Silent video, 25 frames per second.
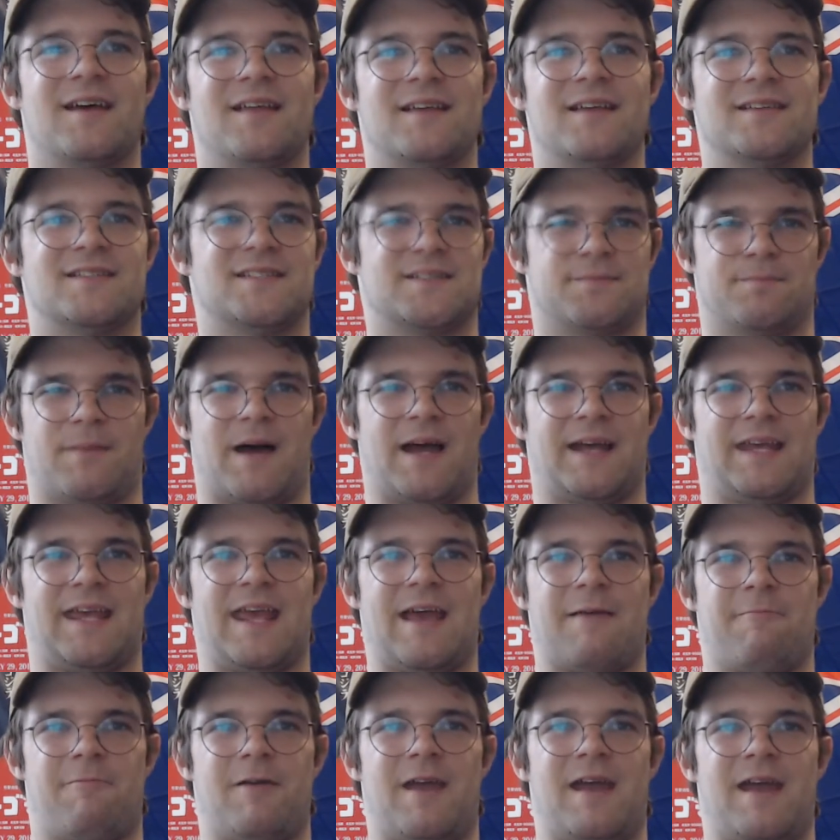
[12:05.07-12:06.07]
This is my
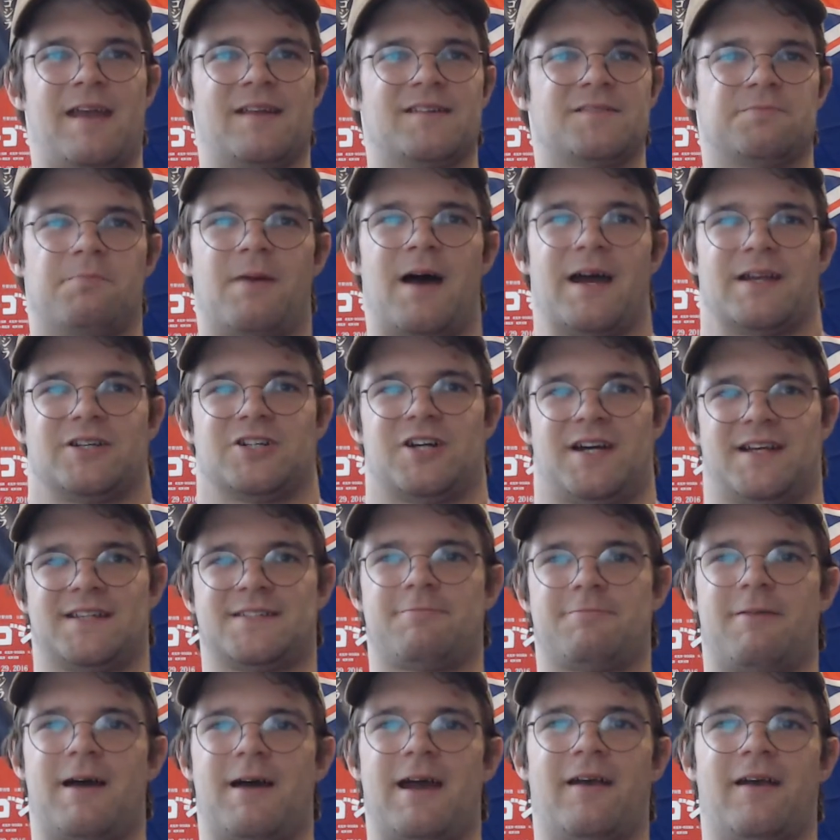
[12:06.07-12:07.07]
campaign. It's my giant
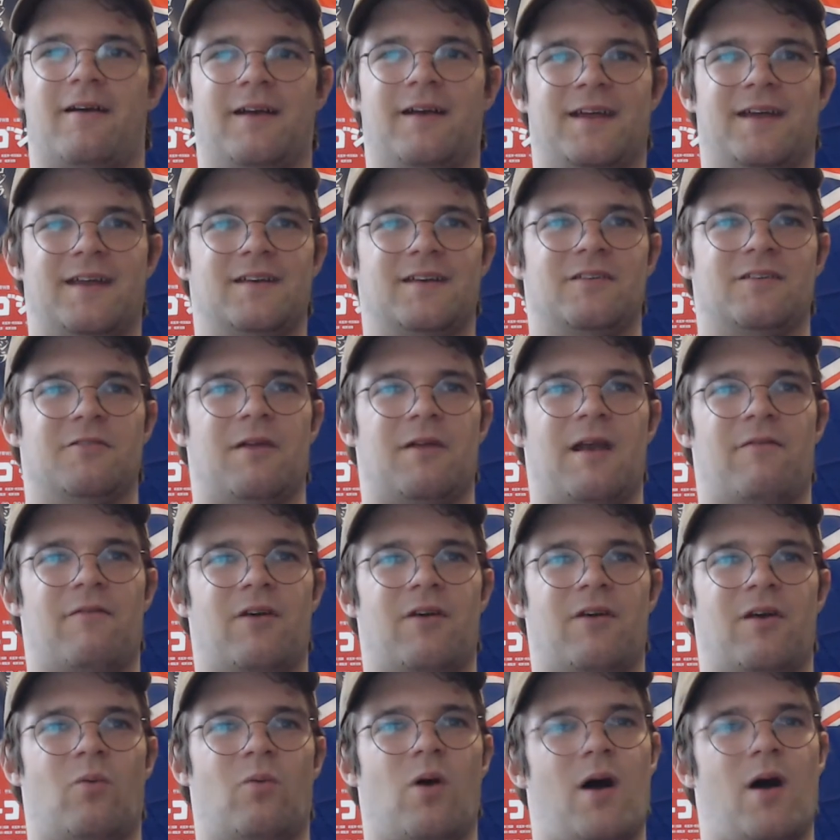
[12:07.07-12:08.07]
spider. It can do
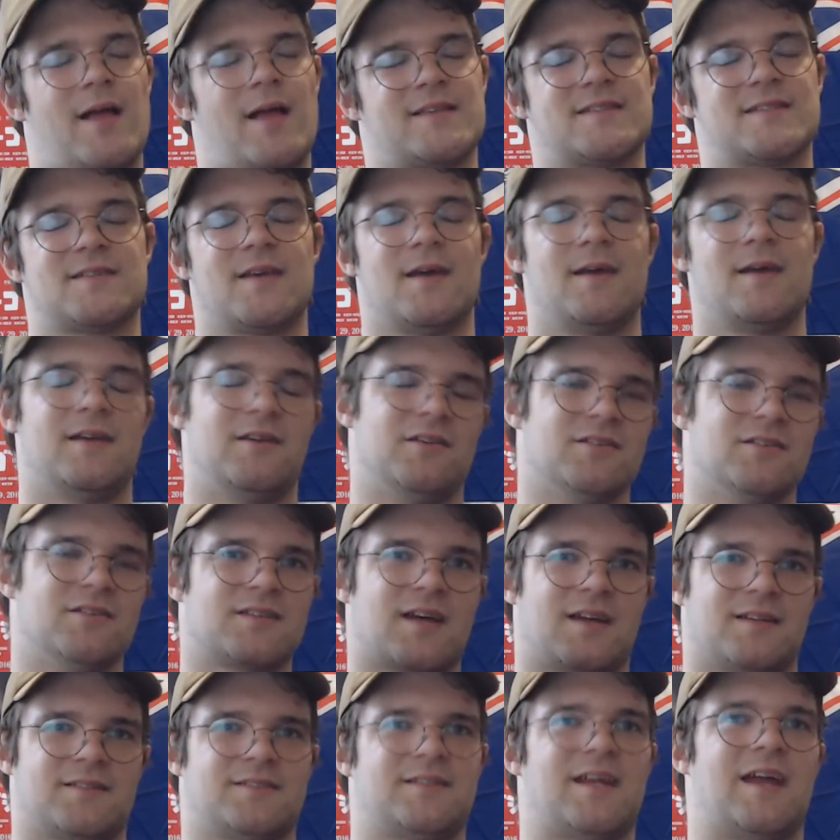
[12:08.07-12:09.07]
whatever it wants. You just
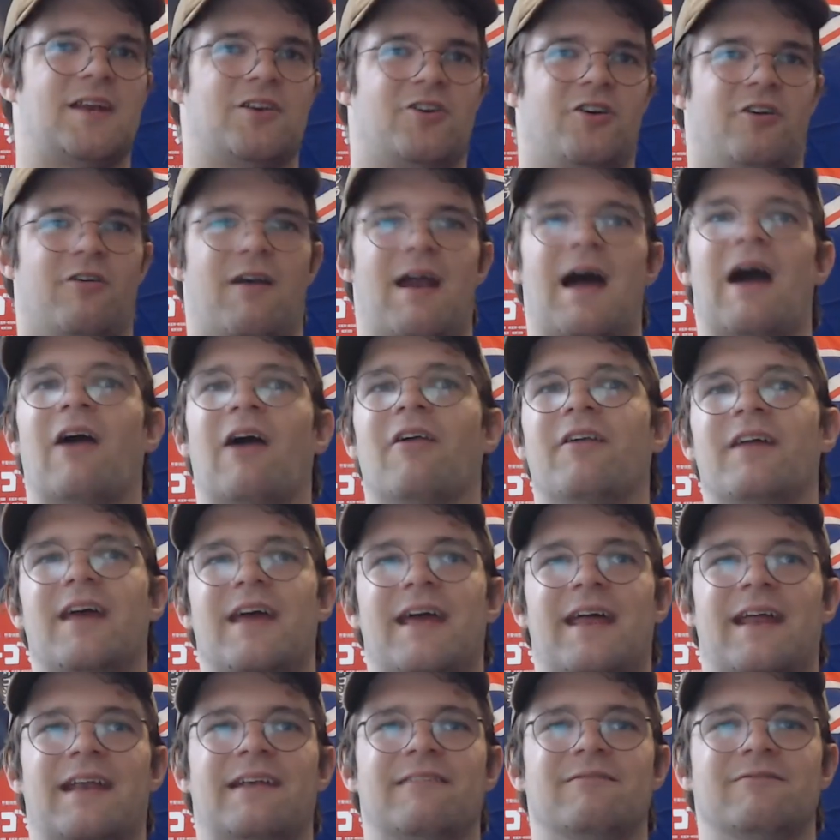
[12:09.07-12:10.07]
got to stand your ground,
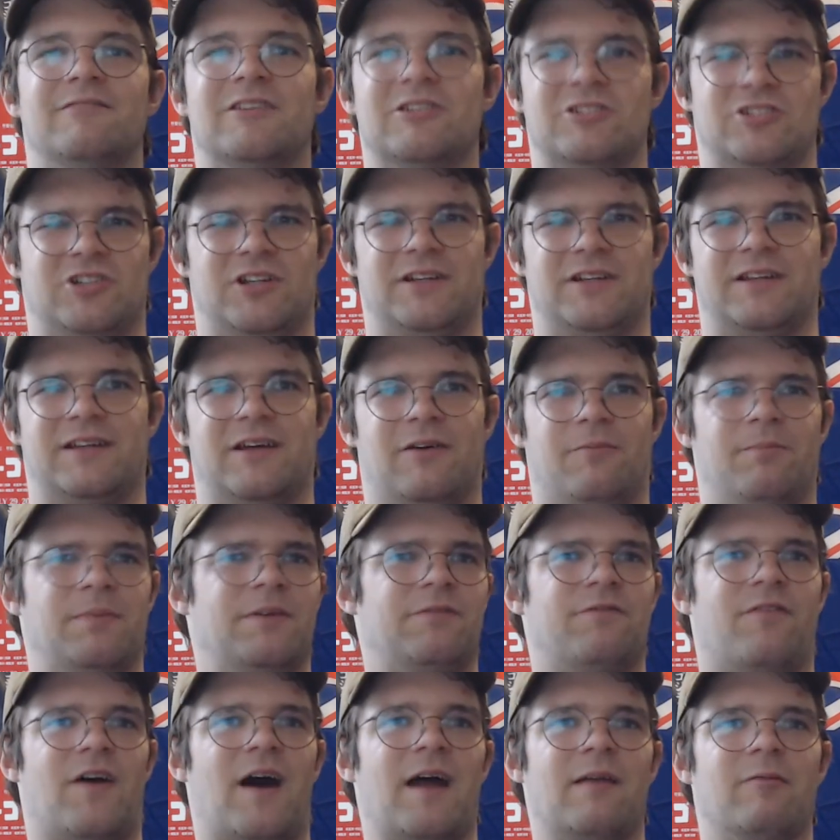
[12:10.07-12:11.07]
and usually they'll be
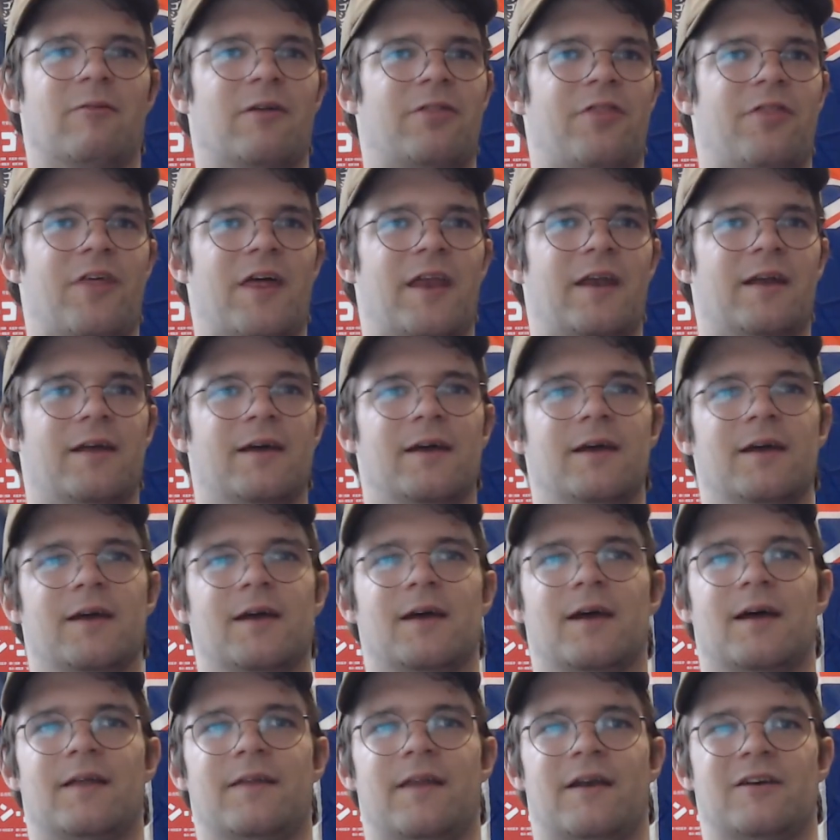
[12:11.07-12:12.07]
fine with it.
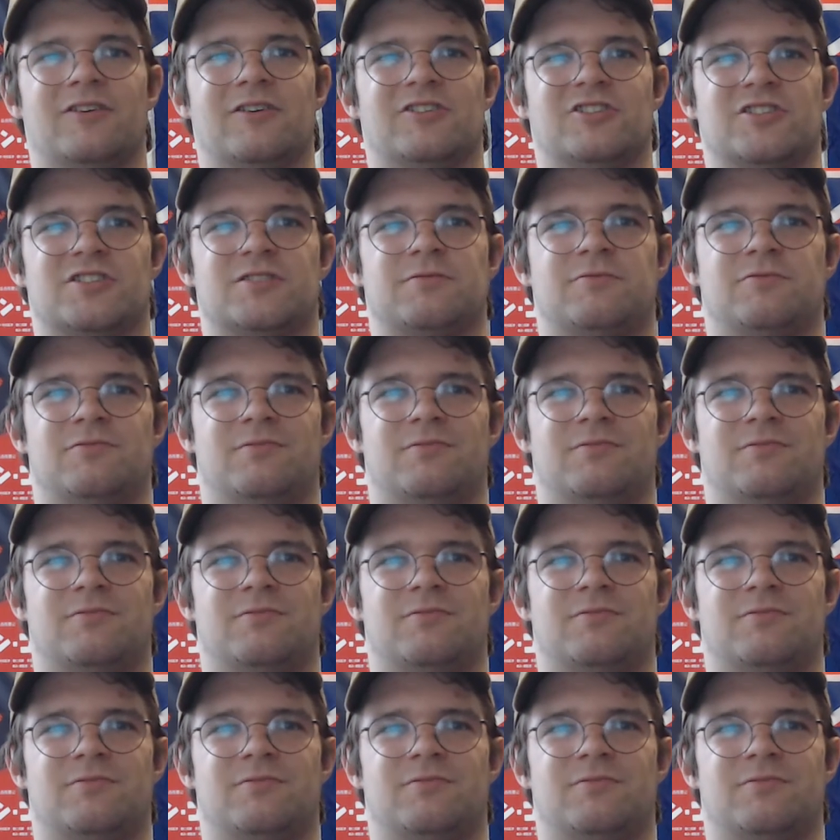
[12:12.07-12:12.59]
They're just